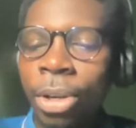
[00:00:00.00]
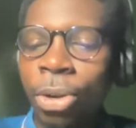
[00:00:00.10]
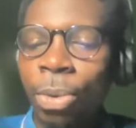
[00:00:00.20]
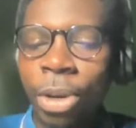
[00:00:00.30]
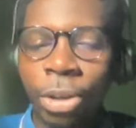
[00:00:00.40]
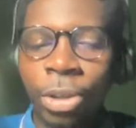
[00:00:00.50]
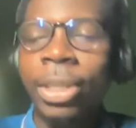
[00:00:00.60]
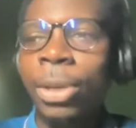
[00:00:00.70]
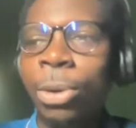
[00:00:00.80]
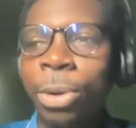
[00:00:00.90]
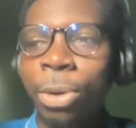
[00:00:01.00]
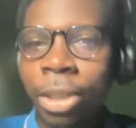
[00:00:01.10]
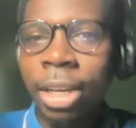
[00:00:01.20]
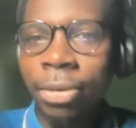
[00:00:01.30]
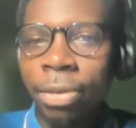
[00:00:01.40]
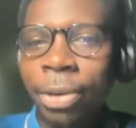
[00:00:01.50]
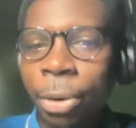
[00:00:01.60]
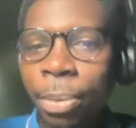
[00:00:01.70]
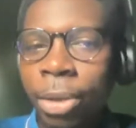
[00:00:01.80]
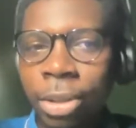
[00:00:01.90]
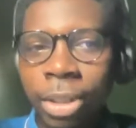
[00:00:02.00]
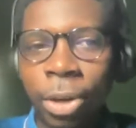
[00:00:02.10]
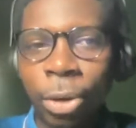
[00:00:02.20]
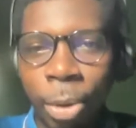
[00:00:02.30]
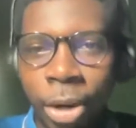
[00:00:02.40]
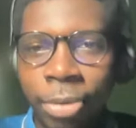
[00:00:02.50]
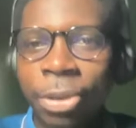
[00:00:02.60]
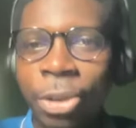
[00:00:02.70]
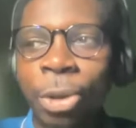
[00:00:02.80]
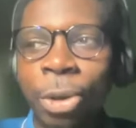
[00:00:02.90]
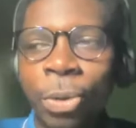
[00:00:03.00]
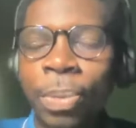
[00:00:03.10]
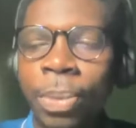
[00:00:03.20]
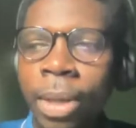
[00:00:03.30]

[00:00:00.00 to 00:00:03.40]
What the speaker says: When using Okteto, you use the dev environment, which is our number one feature.